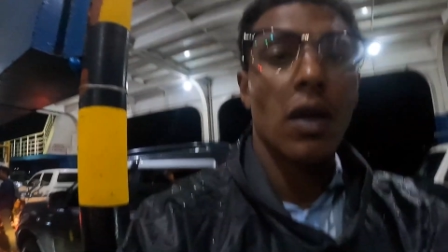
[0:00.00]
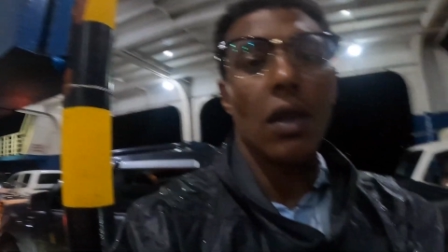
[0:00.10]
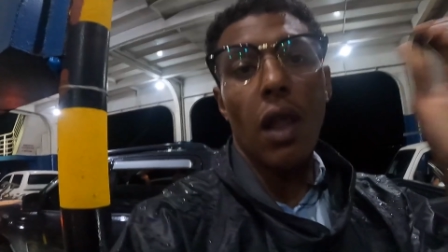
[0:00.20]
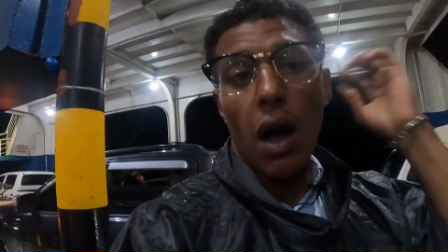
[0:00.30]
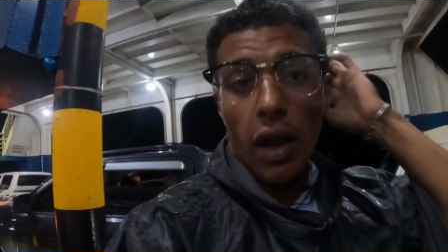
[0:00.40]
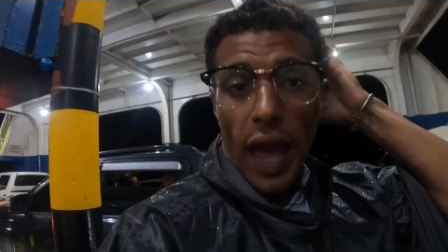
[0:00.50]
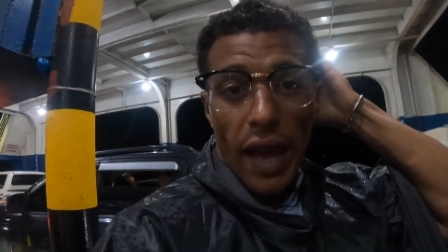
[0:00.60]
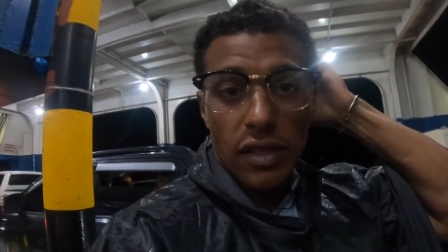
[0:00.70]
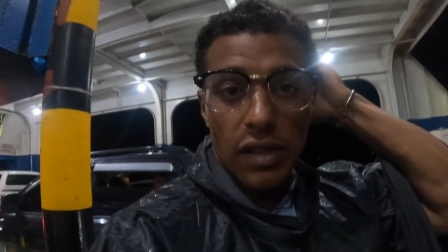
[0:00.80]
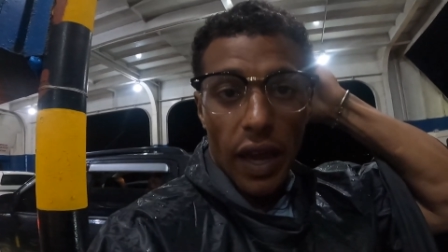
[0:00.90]
Long
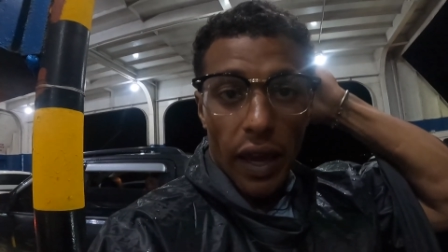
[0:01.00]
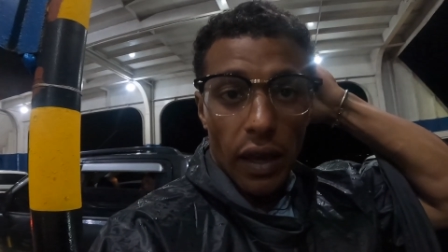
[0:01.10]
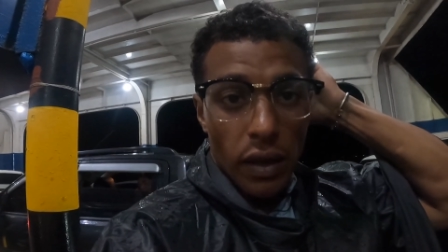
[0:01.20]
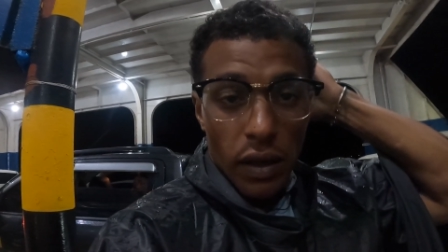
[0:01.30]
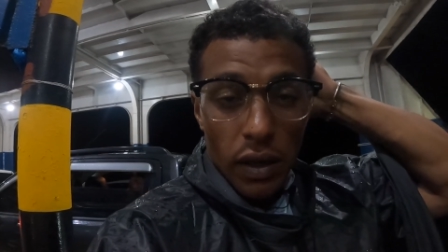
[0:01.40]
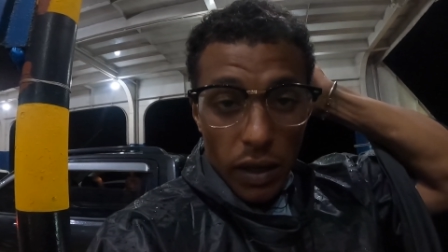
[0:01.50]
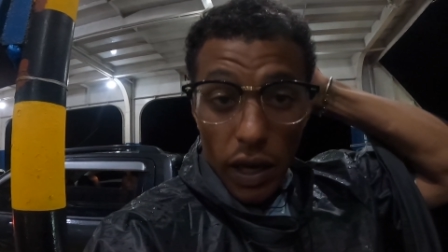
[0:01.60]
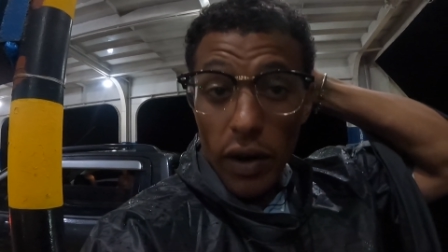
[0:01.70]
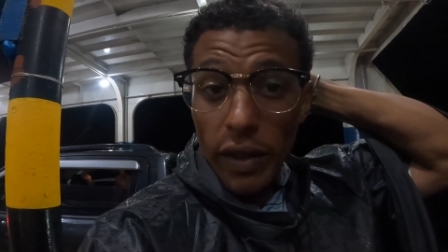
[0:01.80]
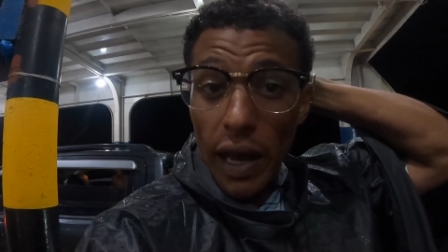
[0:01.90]
ass day
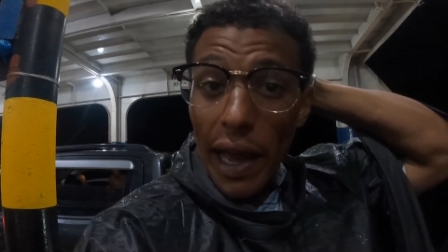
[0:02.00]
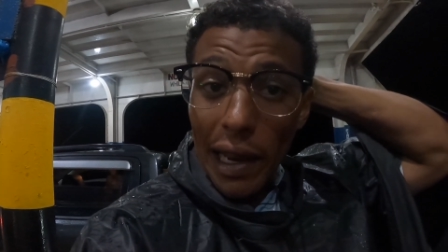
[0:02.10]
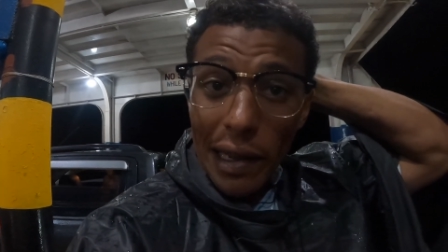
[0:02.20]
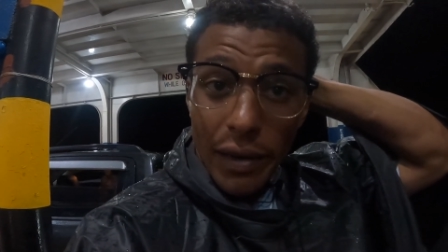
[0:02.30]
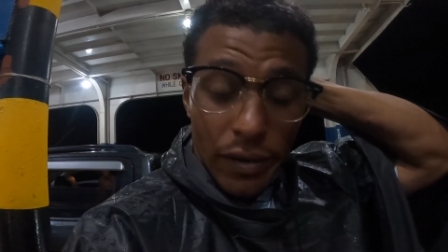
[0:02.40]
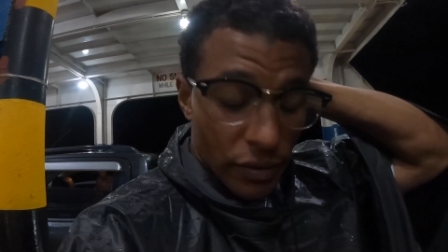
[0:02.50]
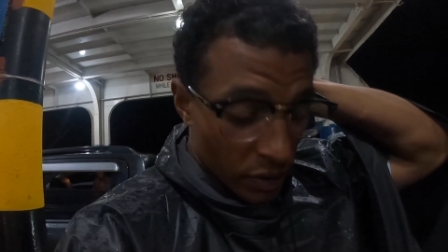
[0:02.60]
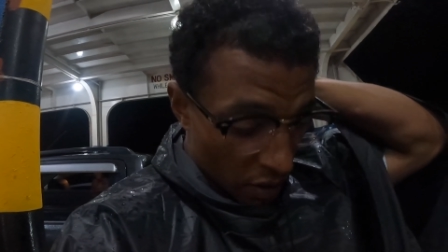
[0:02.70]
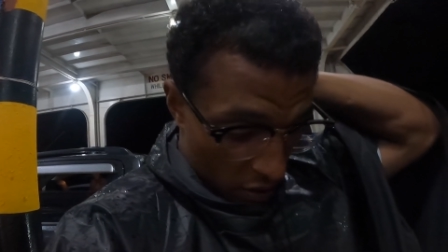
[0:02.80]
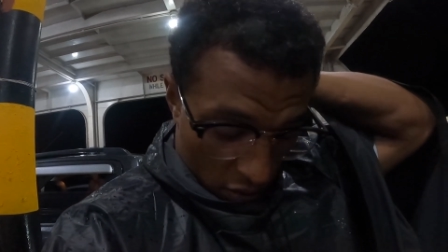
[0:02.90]
here on the island.
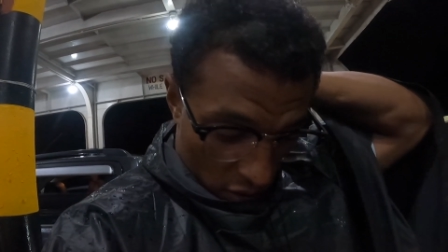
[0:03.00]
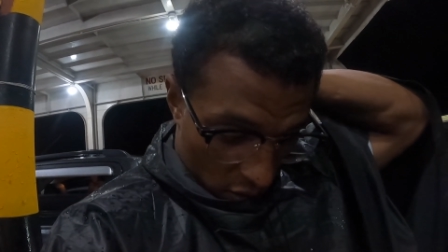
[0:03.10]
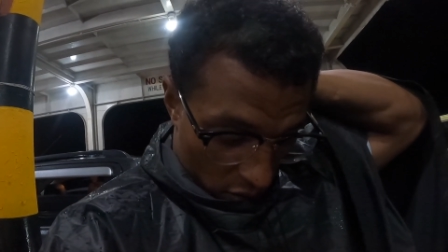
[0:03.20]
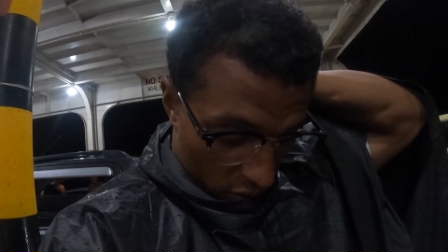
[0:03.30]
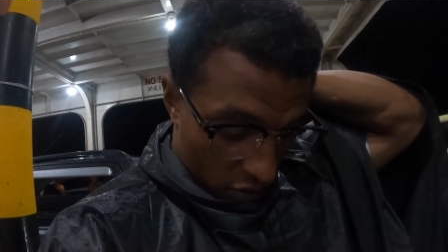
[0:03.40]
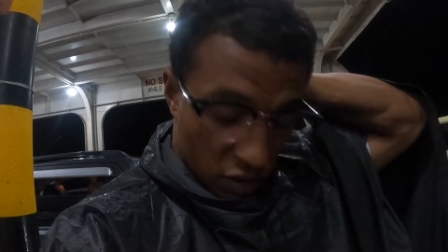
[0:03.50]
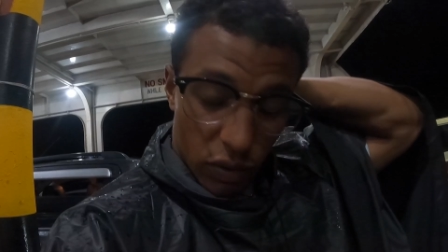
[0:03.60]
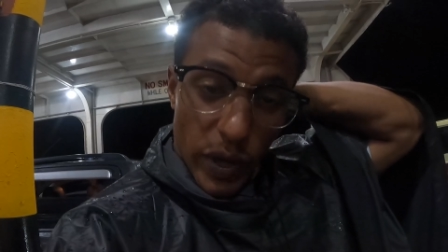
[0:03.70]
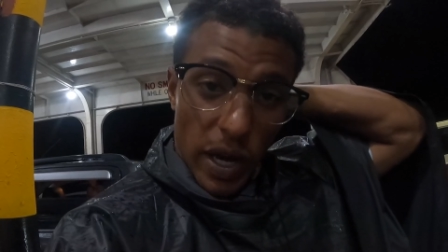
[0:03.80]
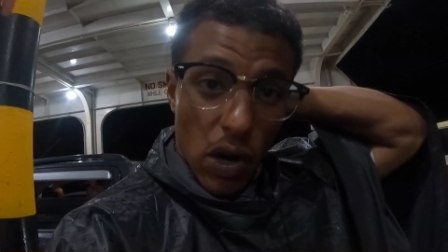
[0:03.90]

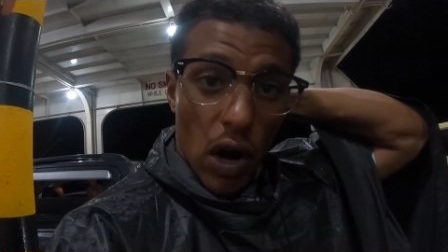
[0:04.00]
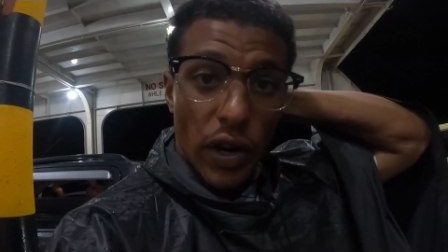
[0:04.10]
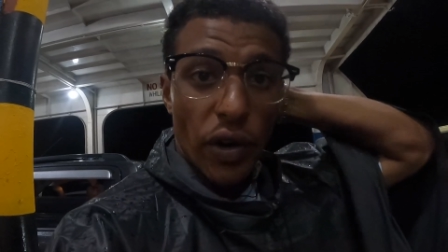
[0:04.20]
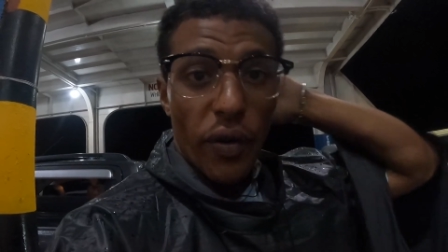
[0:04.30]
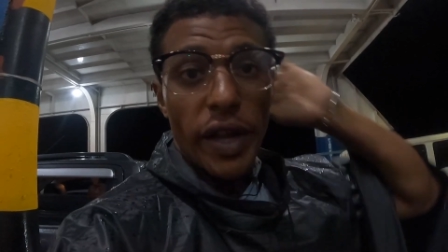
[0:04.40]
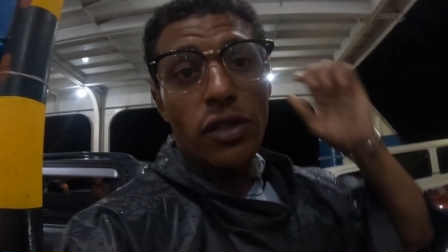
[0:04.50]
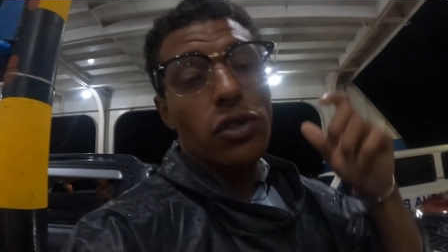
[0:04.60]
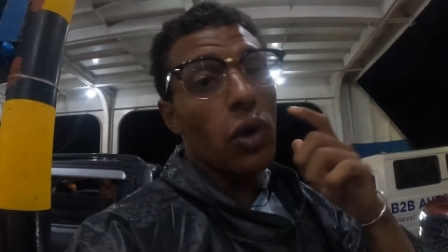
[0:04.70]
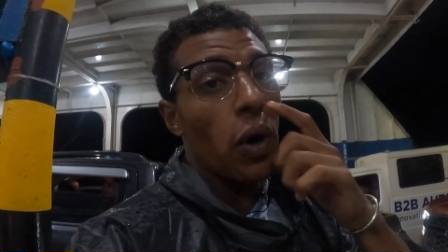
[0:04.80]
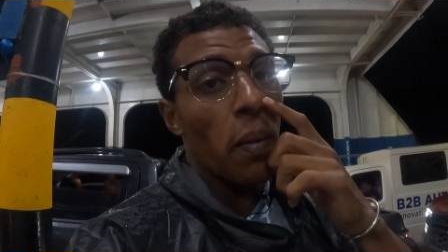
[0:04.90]
We got caught in a
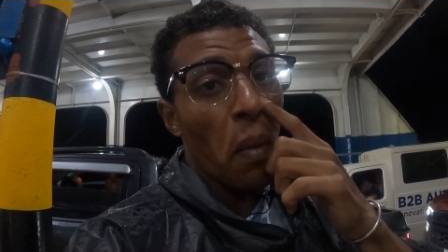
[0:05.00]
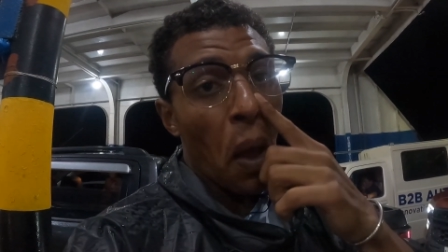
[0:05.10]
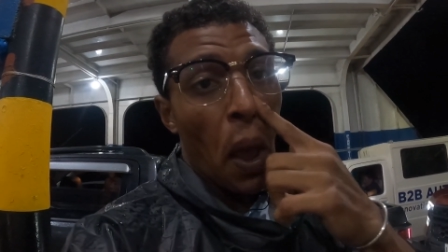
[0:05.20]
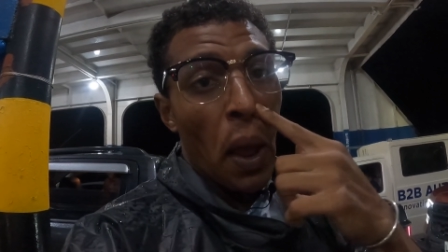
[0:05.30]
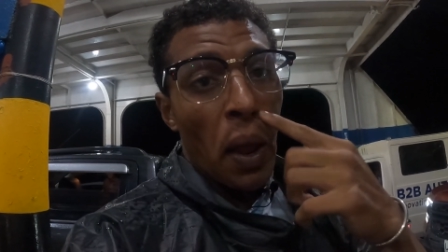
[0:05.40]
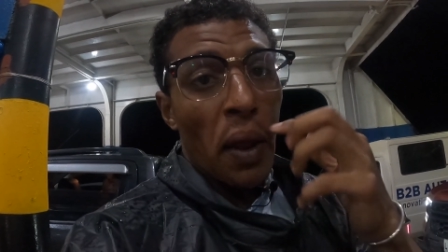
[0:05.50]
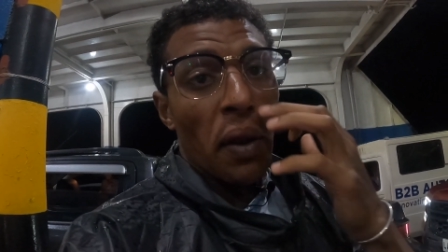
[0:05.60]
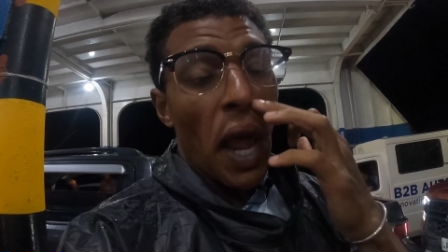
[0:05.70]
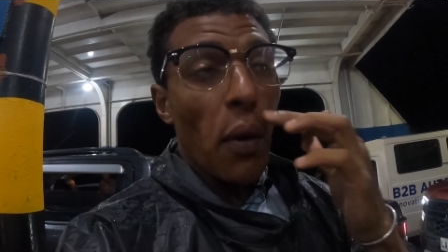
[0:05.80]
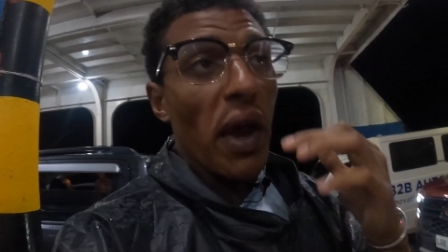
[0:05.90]
rainstorm.
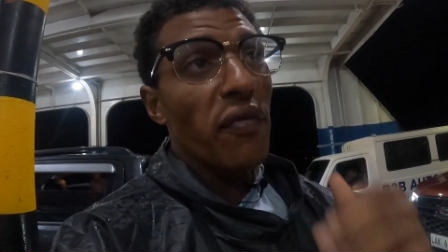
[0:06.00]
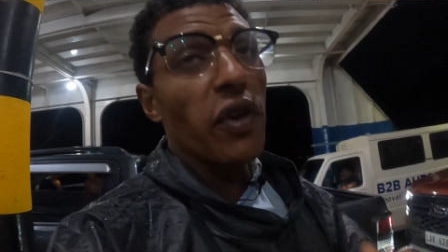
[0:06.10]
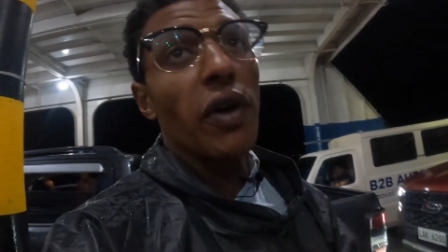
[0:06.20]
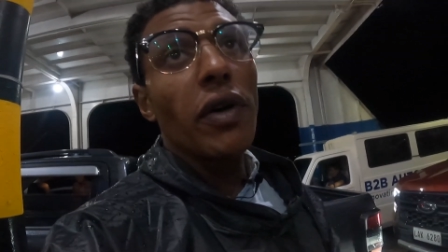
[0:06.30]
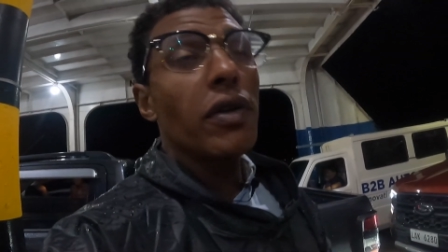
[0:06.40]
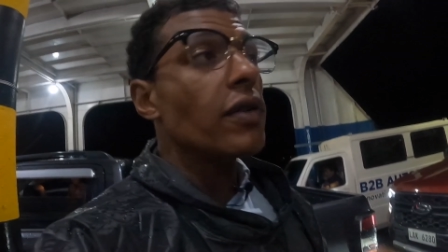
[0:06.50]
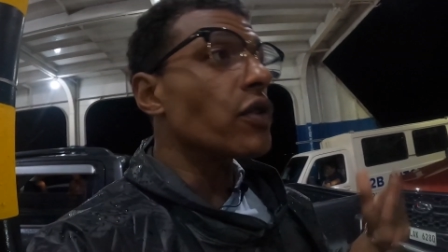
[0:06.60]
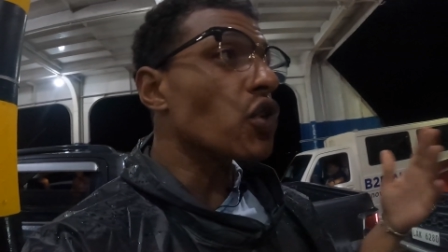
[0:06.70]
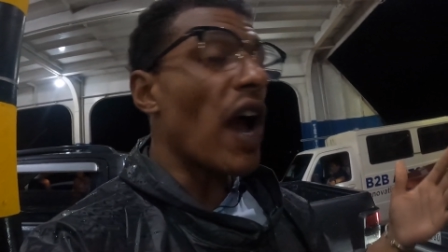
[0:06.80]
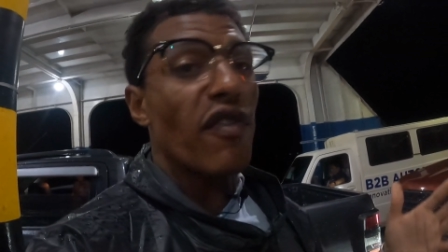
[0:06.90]
Now we have to
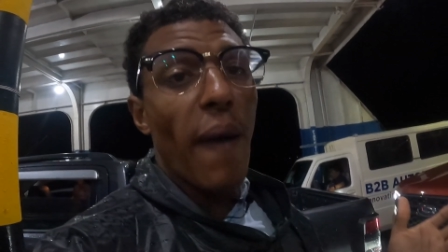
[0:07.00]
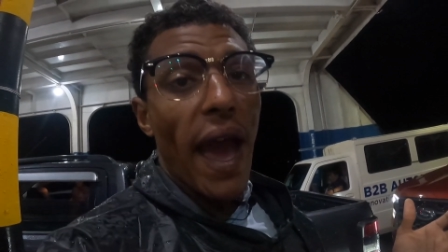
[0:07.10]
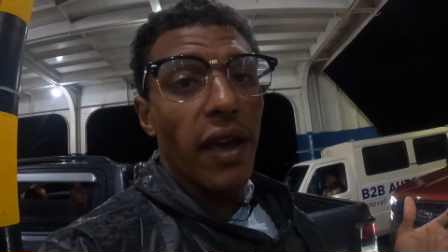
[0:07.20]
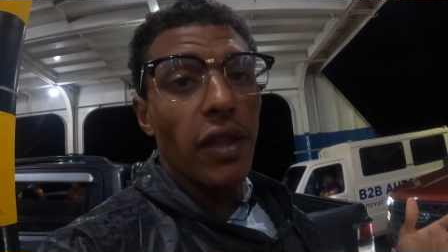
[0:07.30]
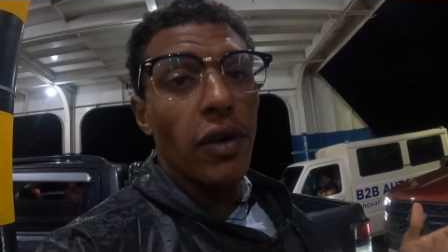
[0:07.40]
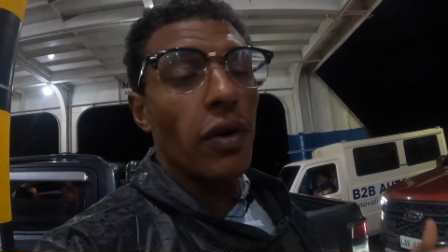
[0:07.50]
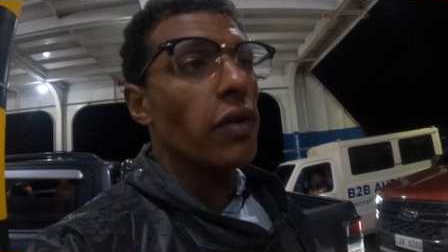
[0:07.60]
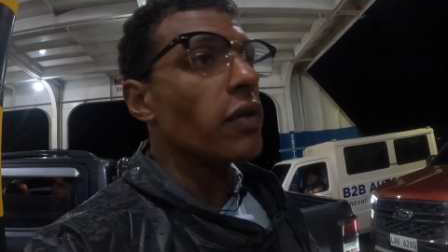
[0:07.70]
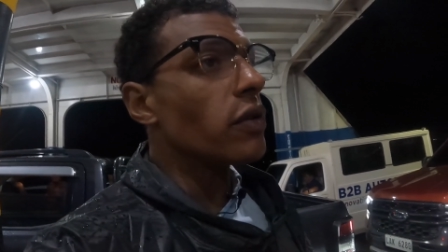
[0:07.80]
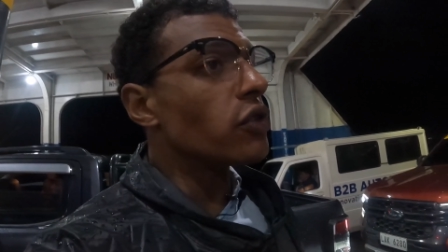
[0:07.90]
drive back in the
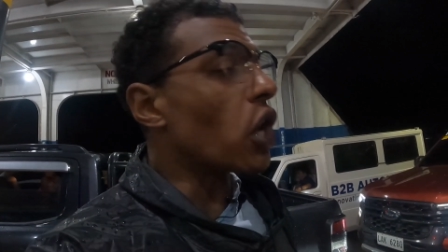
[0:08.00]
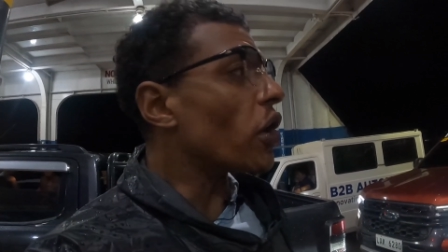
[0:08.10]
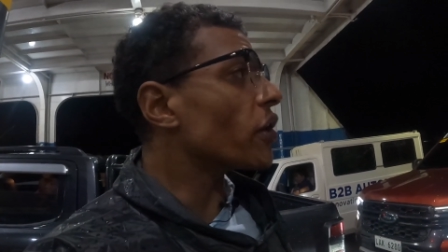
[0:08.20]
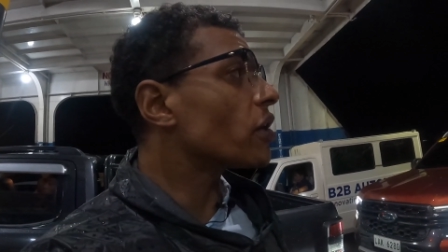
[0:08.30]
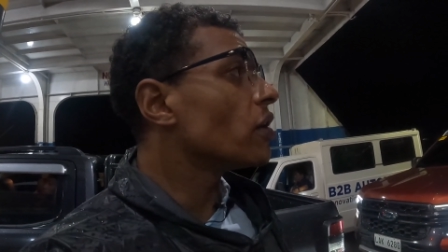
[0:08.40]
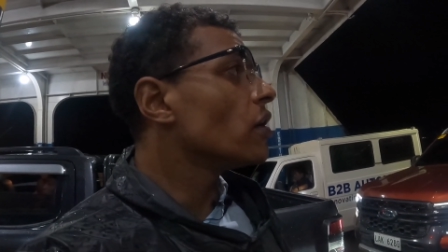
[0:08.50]
dark,